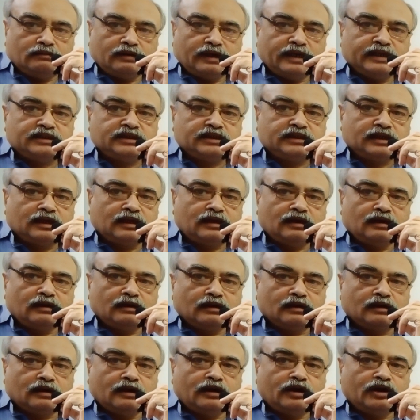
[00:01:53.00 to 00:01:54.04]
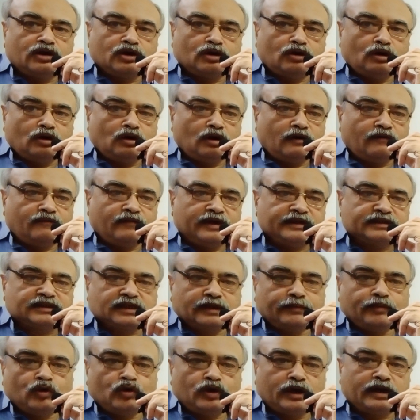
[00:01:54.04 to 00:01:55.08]
digital control of
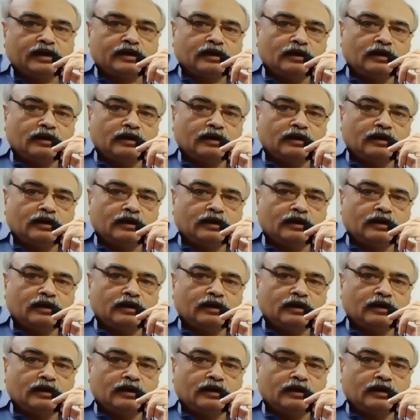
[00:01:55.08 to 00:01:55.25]
distributed